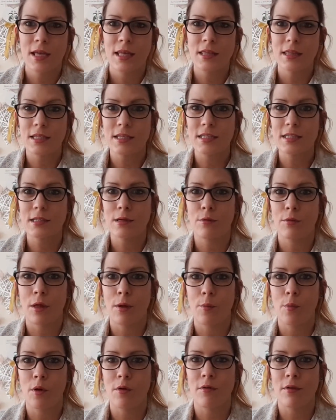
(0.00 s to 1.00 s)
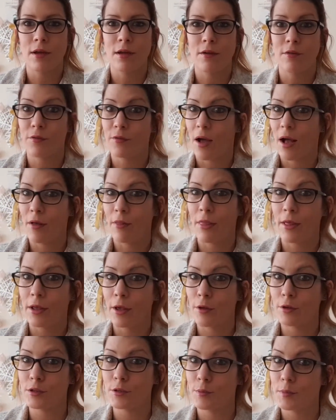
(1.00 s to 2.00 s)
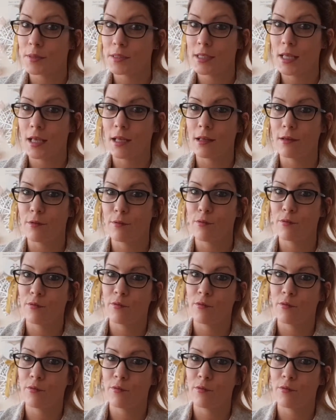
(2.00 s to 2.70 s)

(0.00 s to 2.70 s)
there's still that worry of how they're going to perceive